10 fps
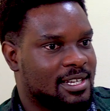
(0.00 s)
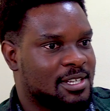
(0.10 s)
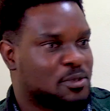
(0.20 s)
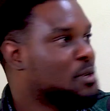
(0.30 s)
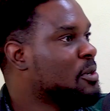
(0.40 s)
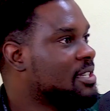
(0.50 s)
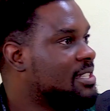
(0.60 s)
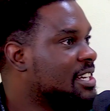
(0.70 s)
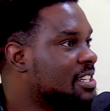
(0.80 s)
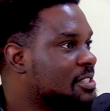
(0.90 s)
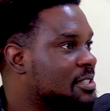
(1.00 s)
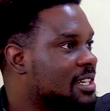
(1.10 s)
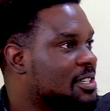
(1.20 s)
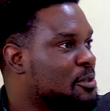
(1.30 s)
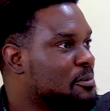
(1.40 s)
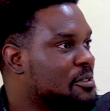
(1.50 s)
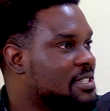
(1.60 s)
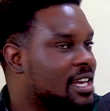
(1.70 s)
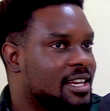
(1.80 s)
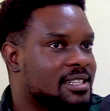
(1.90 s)
So anyway, study computer
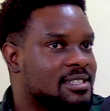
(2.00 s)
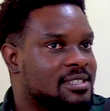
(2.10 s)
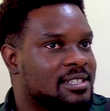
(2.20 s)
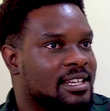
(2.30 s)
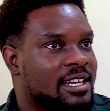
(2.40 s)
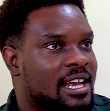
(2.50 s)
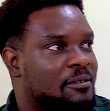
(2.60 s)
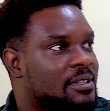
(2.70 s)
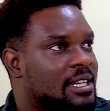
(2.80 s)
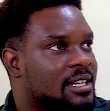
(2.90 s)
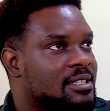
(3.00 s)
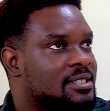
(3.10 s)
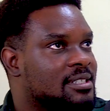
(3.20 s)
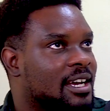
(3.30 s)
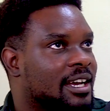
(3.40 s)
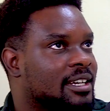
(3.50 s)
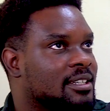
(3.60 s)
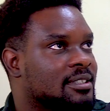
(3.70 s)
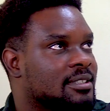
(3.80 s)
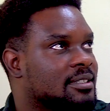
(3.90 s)
science, and then after that,
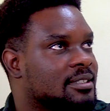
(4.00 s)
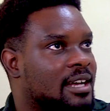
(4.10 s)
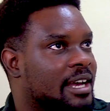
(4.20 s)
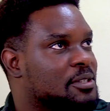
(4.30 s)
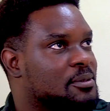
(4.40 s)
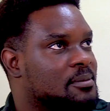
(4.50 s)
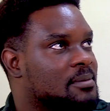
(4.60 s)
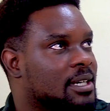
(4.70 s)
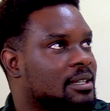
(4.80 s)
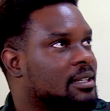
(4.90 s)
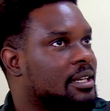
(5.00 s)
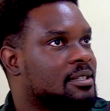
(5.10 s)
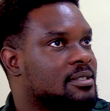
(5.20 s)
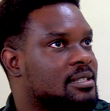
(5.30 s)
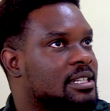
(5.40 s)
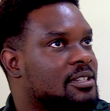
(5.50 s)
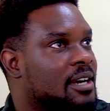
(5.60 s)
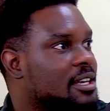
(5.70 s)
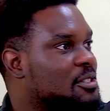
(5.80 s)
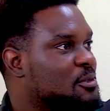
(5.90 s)
like senior
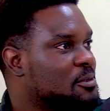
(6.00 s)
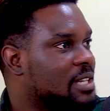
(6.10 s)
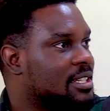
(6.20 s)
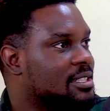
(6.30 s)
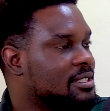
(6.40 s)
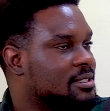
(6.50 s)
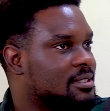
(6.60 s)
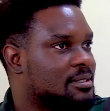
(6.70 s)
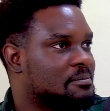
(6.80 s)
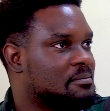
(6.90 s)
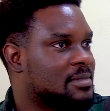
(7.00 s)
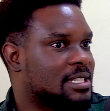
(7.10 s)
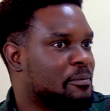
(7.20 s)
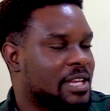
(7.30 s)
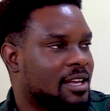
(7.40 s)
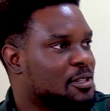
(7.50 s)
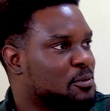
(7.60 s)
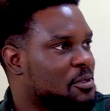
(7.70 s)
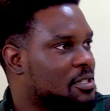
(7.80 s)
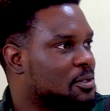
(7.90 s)
high school, I did something else
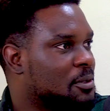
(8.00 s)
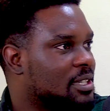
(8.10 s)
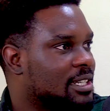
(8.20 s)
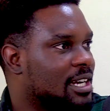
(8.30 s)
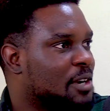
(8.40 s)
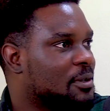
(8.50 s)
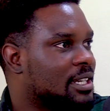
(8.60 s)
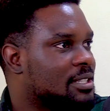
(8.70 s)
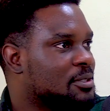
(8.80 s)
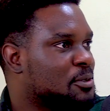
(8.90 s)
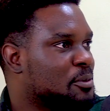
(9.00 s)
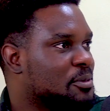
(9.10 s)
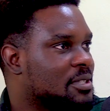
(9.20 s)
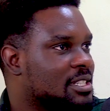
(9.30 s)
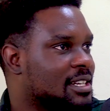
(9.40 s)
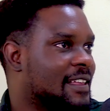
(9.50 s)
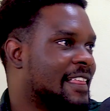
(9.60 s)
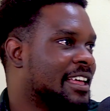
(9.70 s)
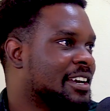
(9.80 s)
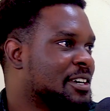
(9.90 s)
which was totally unrelated to computers,
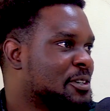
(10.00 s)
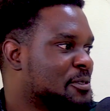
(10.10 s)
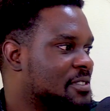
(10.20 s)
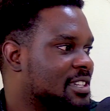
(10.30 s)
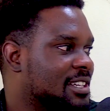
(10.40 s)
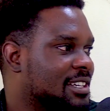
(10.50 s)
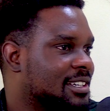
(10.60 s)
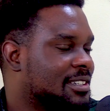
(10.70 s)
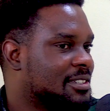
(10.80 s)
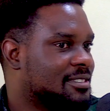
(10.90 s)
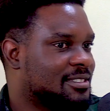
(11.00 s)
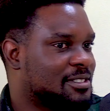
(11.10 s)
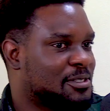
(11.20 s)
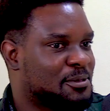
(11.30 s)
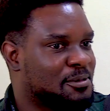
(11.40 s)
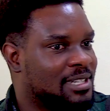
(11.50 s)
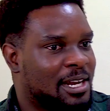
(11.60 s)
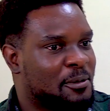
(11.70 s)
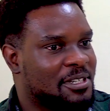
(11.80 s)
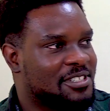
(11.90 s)
because the school that I
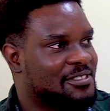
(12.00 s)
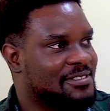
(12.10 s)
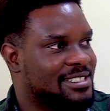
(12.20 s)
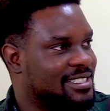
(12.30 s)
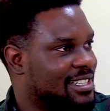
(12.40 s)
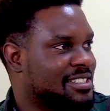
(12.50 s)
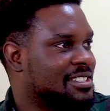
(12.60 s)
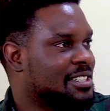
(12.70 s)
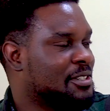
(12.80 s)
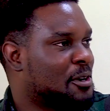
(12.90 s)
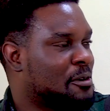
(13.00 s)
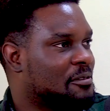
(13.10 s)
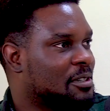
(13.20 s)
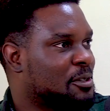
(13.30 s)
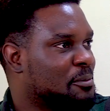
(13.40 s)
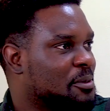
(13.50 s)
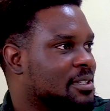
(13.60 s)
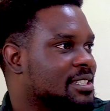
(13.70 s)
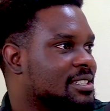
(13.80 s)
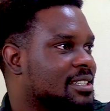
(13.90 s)
went to just didn't offer
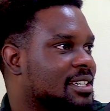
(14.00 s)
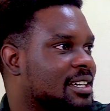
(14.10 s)
computers.